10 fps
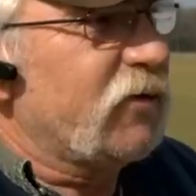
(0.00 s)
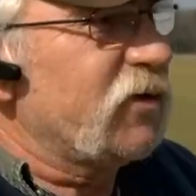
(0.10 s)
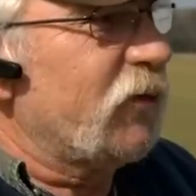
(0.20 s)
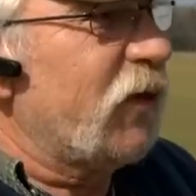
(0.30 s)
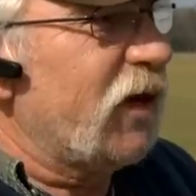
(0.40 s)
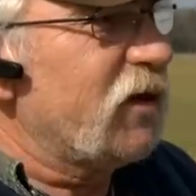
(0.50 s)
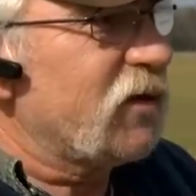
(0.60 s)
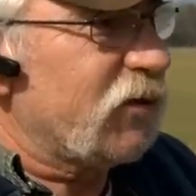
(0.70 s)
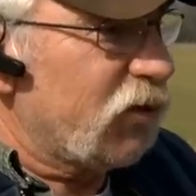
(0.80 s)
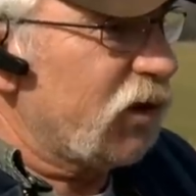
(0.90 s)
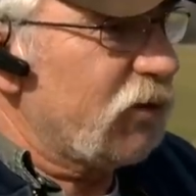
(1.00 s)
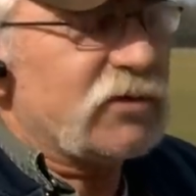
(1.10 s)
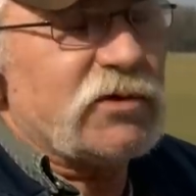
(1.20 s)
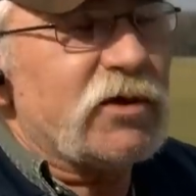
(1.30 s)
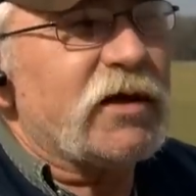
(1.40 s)
I was amazed at what I
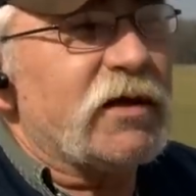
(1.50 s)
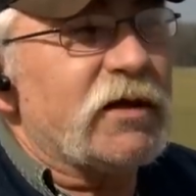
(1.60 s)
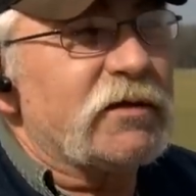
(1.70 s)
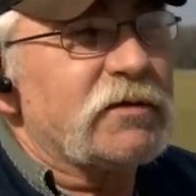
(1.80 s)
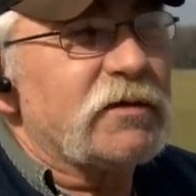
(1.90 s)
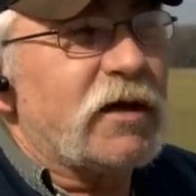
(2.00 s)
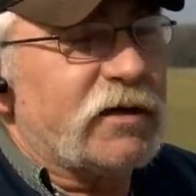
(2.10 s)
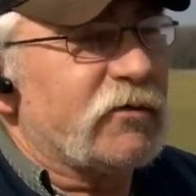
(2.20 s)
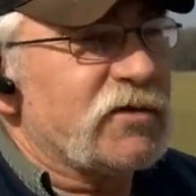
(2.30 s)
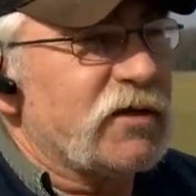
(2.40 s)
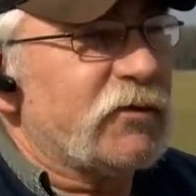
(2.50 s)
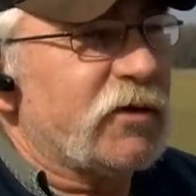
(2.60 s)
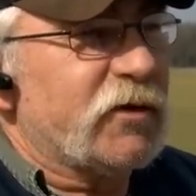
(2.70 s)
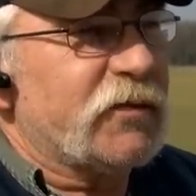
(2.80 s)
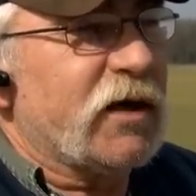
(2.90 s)
was looking at. I never seen
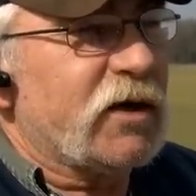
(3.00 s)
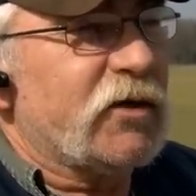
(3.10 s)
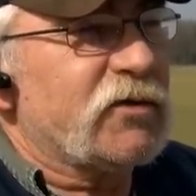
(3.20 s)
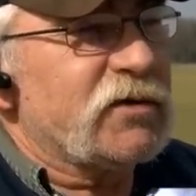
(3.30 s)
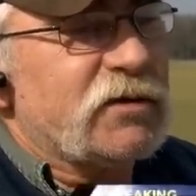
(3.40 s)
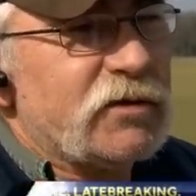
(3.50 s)
one up that close.